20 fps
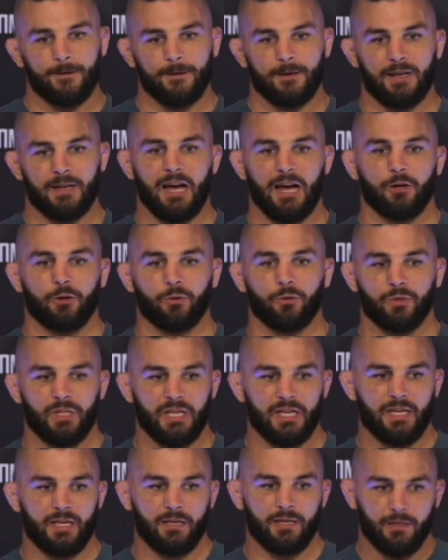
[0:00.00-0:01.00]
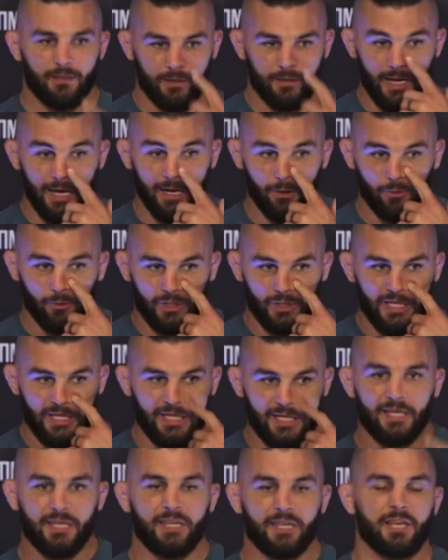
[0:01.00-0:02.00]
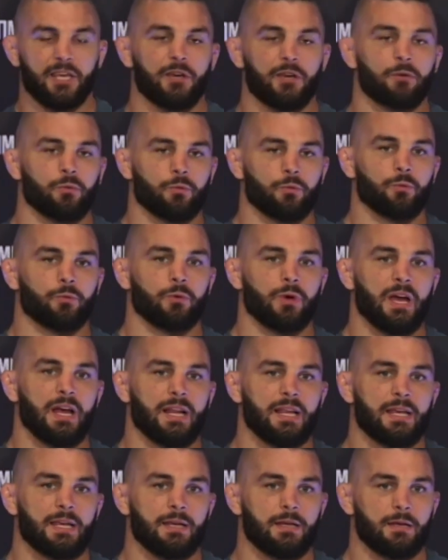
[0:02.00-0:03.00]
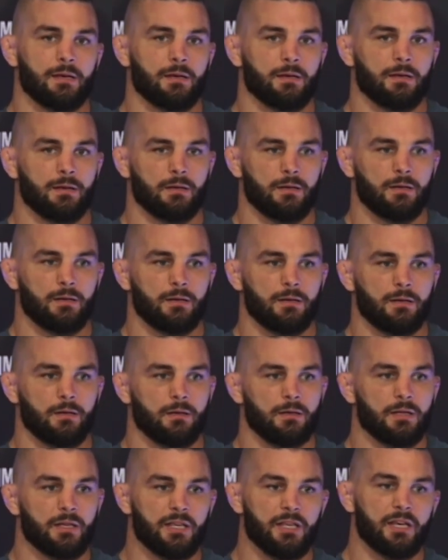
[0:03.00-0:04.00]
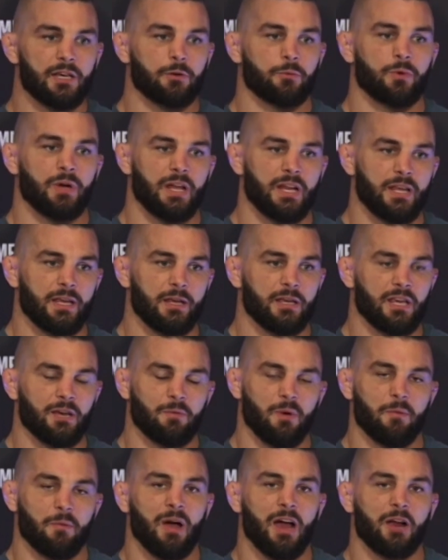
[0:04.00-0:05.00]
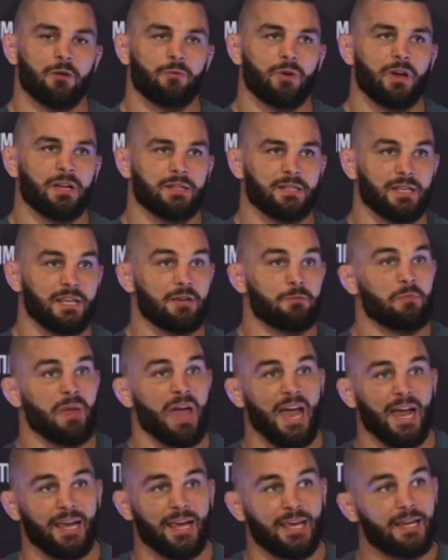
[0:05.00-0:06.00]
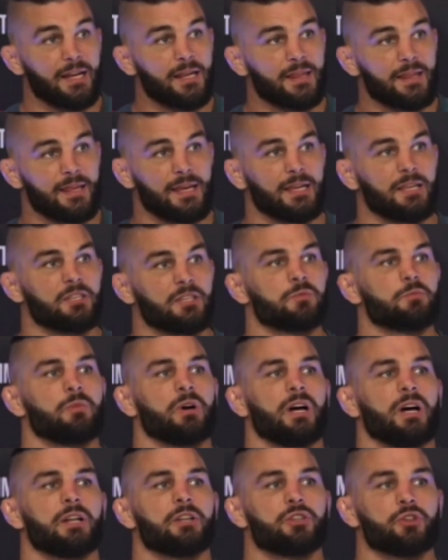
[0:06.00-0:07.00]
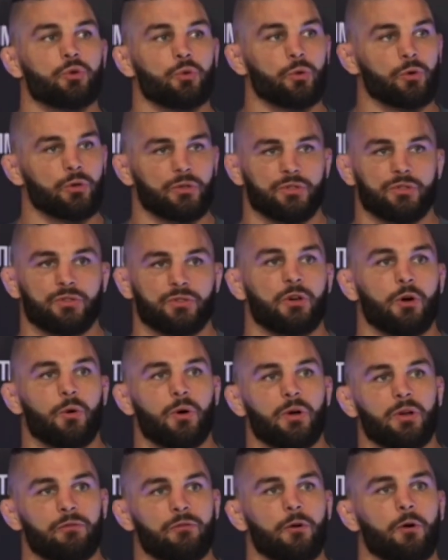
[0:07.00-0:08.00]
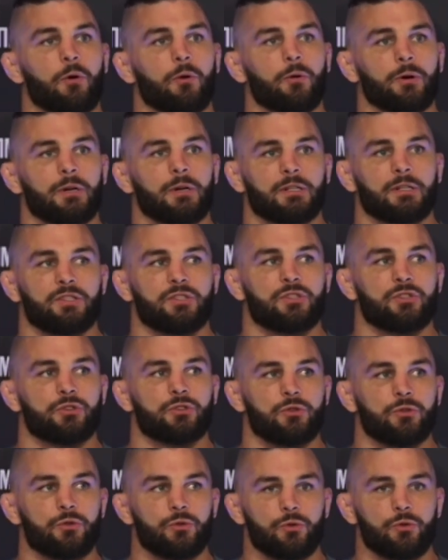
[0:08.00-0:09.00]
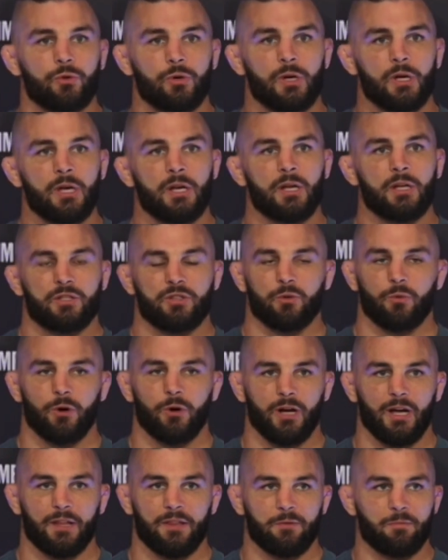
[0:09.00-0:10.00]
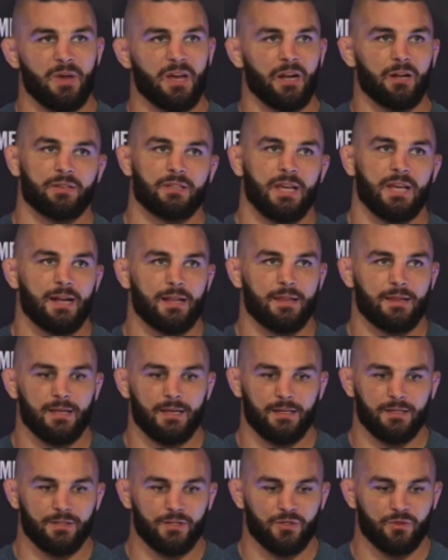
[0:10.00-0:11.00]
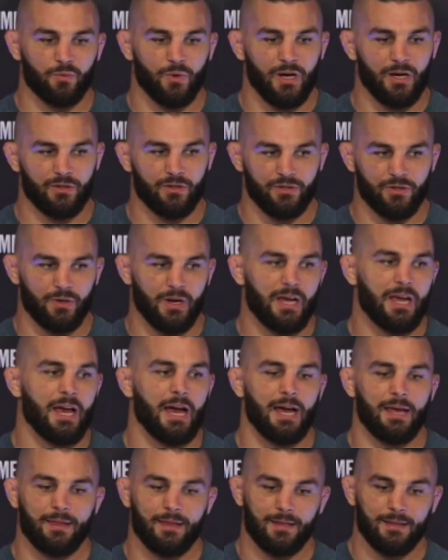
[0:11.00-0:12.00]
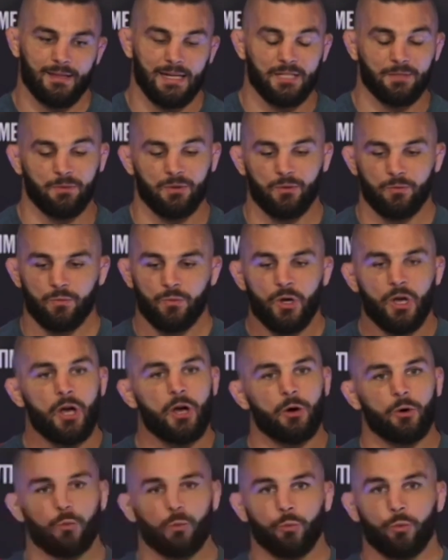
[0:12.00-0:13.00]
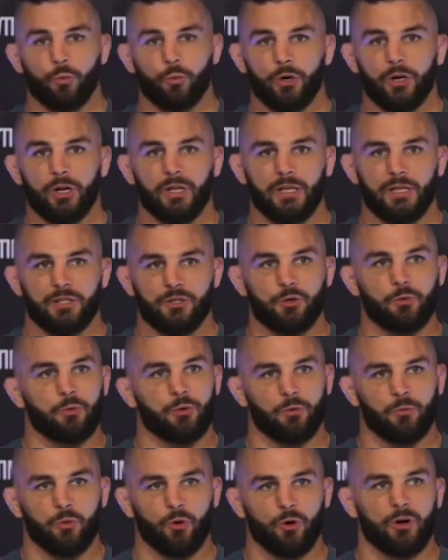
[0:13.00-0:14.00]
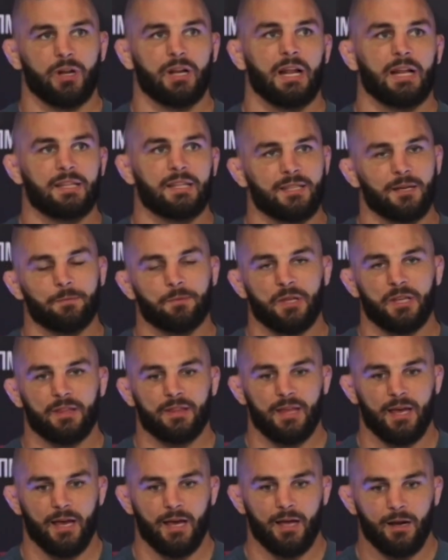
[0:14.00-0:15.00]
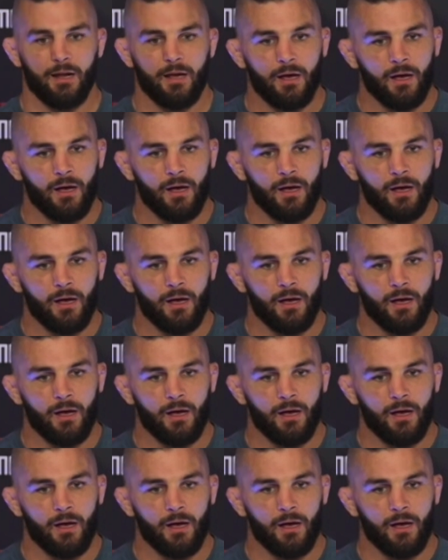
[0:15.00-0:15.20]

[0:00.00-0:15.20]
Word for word: not only get ready, get my mind right to get back into things, but tools going forward to work on the mental side of things as well. So I think that's been really super important and something that